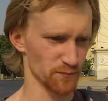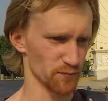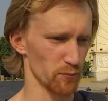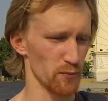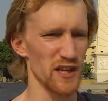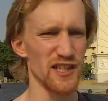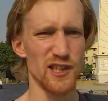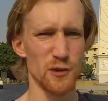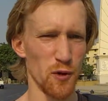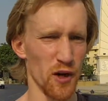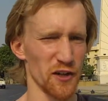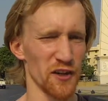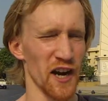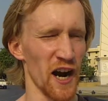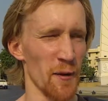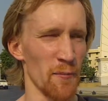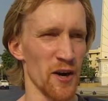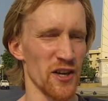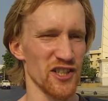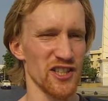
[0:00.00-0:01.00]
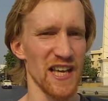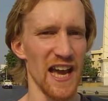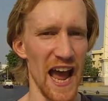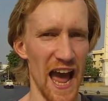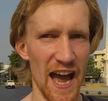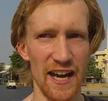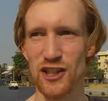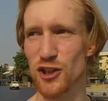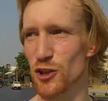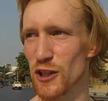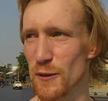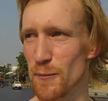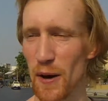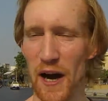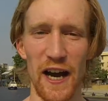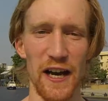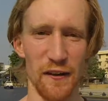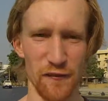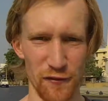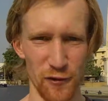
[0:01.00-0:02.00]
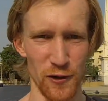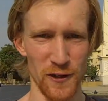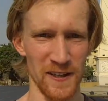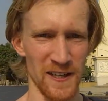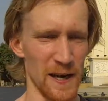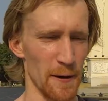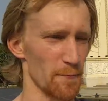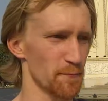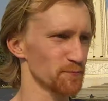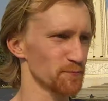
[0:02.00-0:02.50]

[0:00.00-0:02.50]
Makes you wonder how much they actually buy it for, doesn't it?